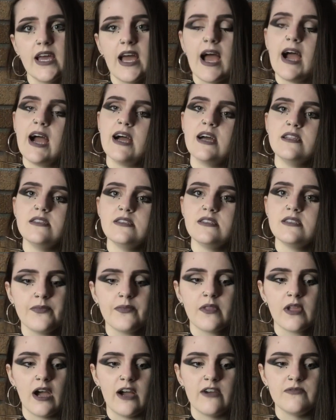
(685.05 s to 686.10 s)
And
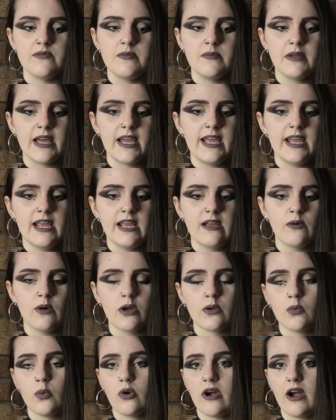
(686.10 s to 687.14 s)
I've been playing World of
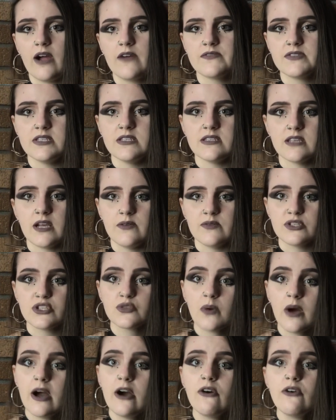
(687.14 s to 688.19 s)
Warcraft since I was
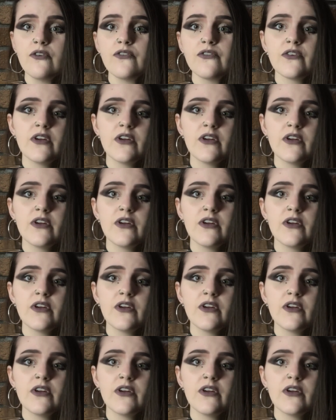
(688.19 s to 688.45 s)
12,